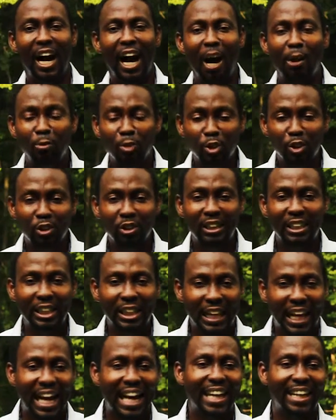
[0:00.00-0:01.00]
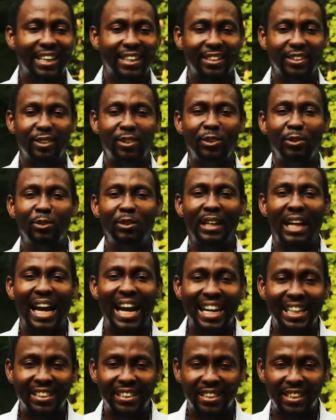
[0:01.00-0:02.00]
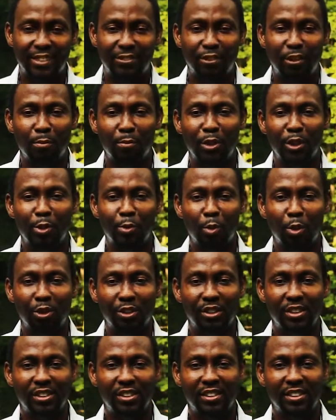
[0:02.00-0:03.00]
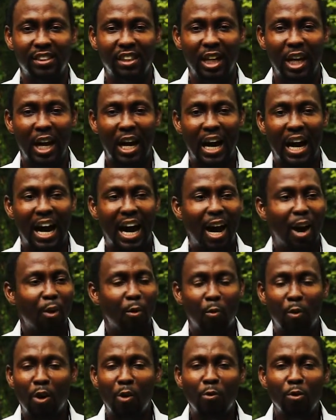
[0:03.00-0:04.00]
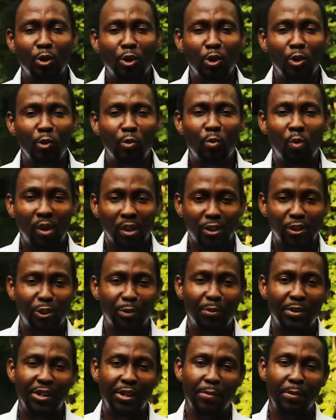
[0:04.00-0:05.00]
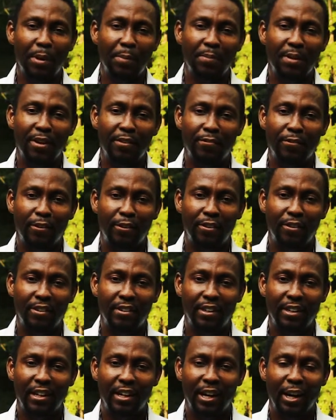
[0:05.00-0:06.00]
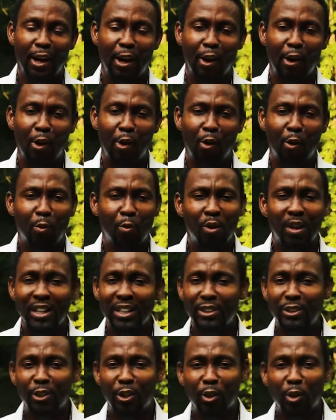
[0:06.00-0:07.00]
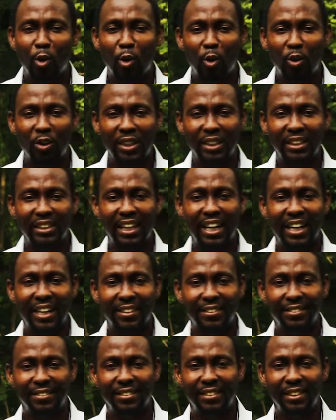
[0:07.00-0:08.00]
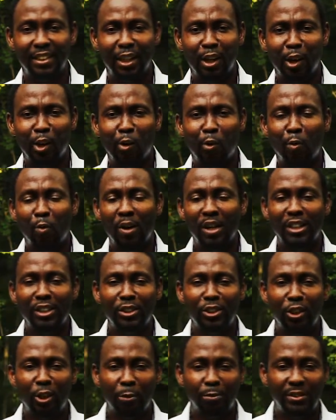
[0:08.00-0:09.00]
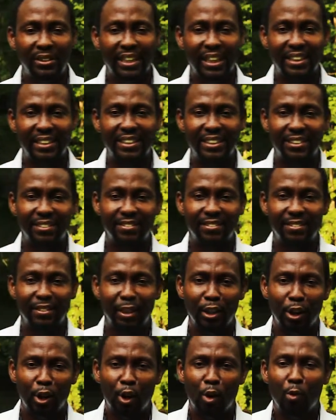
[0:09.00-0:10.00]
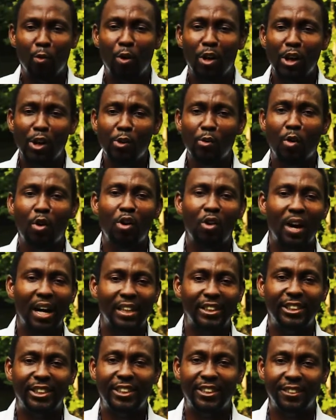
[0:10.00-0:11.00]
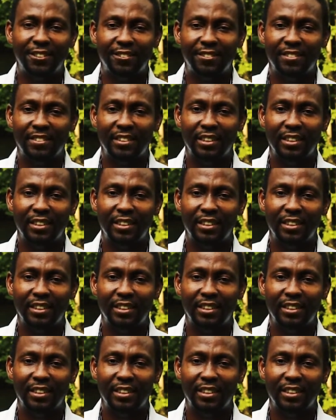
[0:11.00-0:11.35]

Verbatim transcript: How would you like to exit from this world? What would you want to be remembered for? What is your goal in life? What is your objective? What do you want to achieve?